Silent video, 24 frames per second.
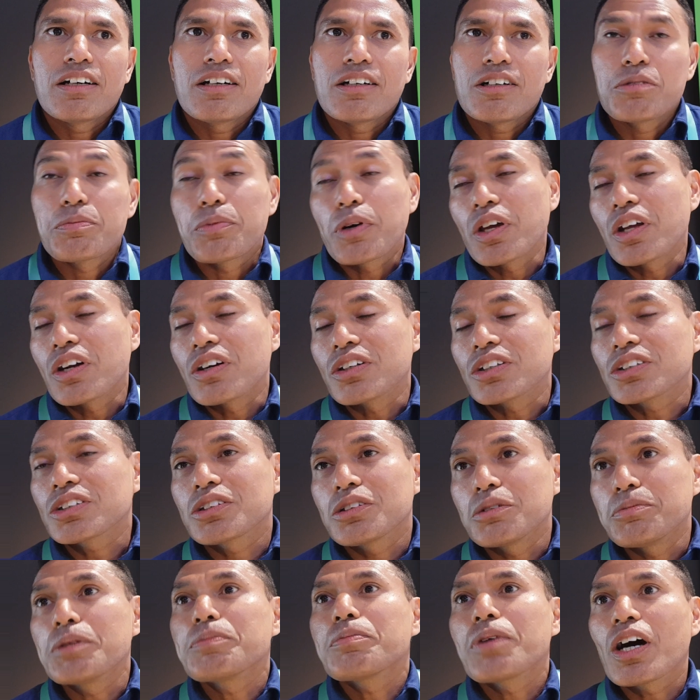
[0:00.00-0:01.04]
operators
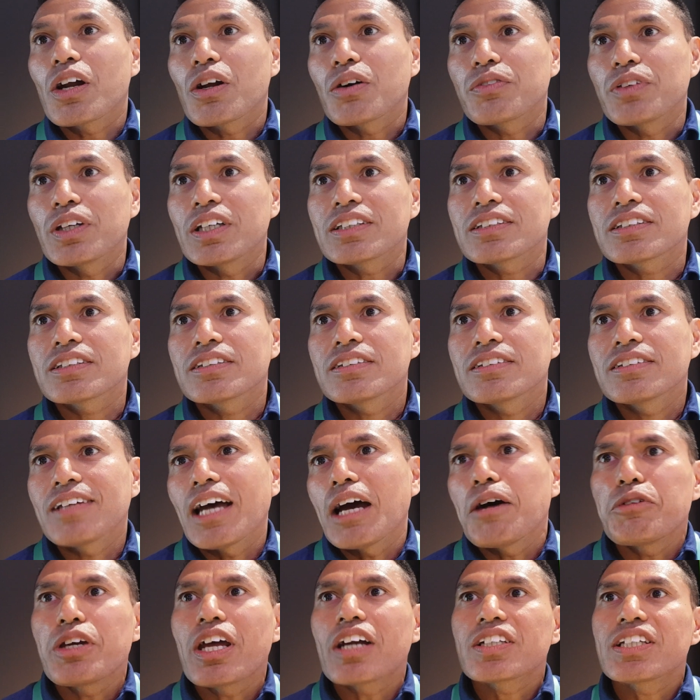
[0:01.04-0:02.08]
to be part of this.
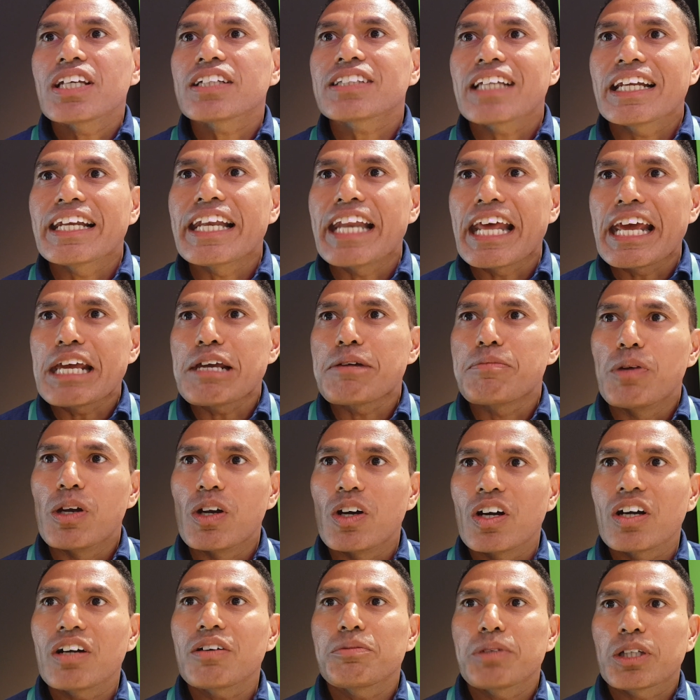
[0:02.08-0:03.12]
We are just
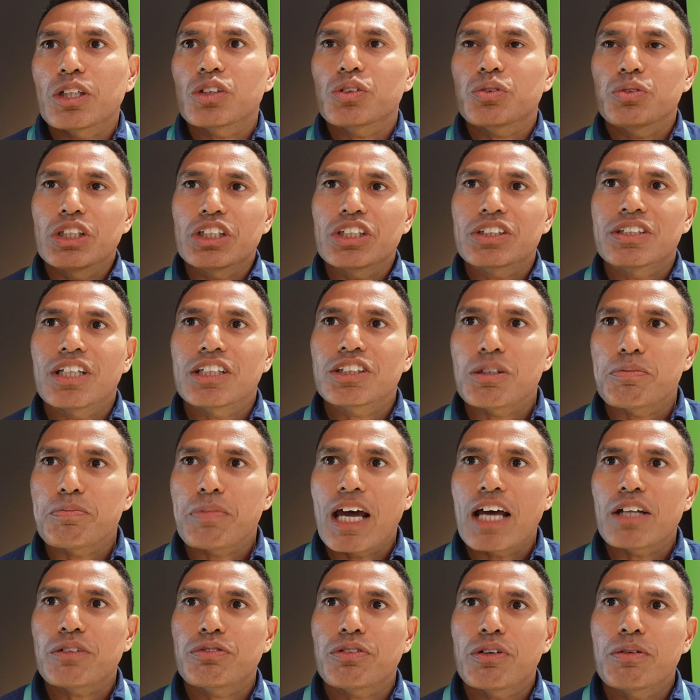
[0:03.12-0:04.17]
enabler, because it is just a
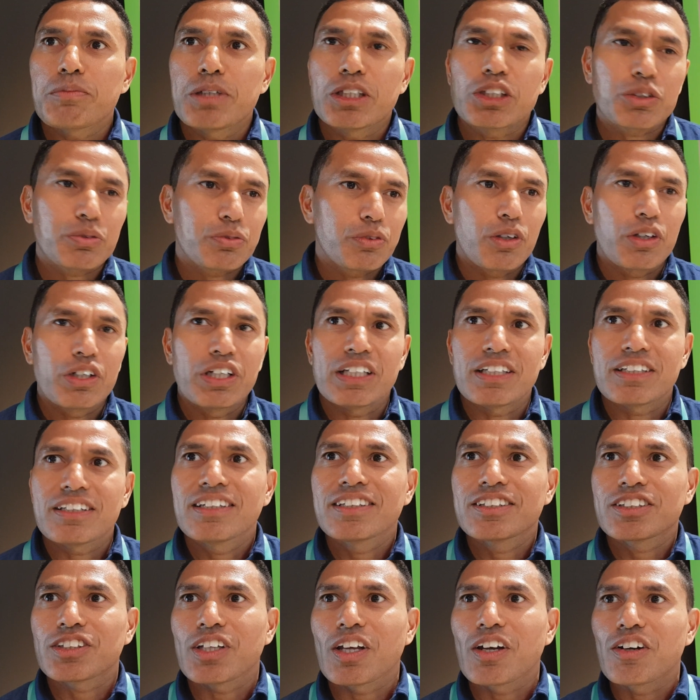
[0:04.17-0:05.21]
platform. It's for the
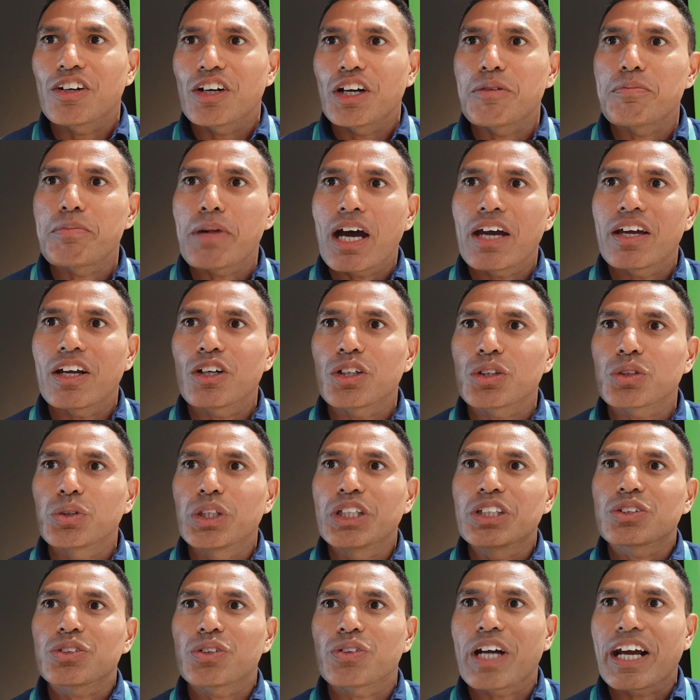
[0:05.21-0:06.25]
seller and buyer to
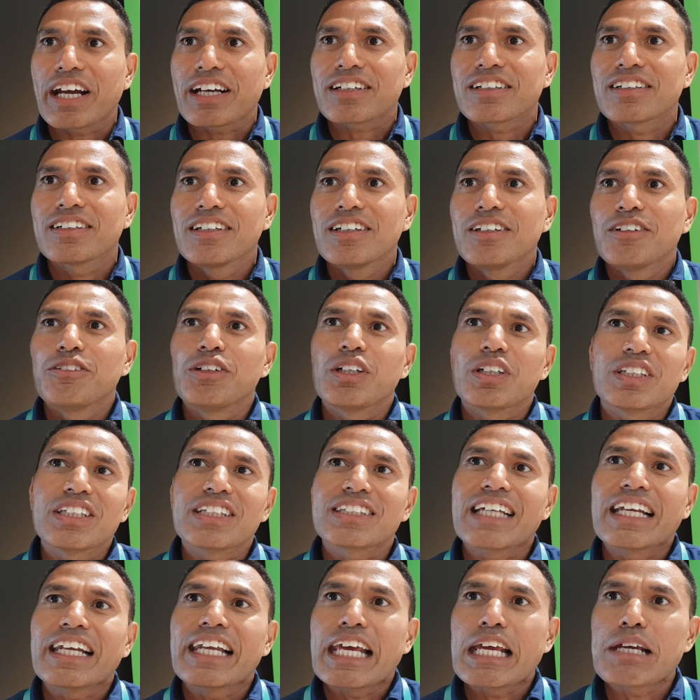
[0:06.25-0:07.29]
interact. We are
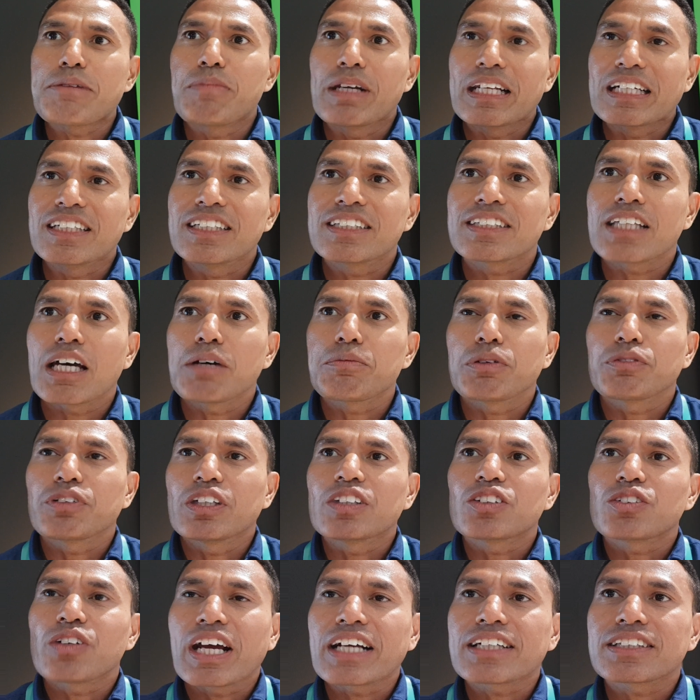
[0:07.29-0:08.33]
just enabling this type of
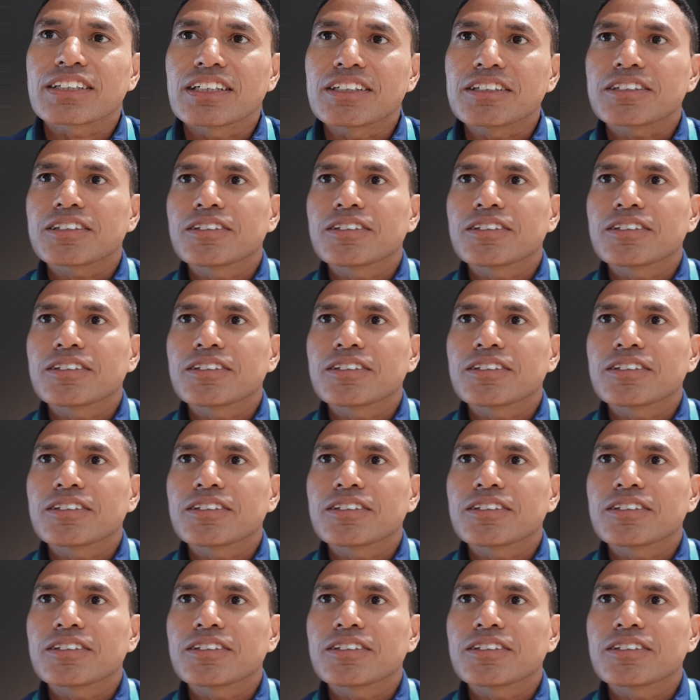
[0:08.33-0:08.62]
interactions.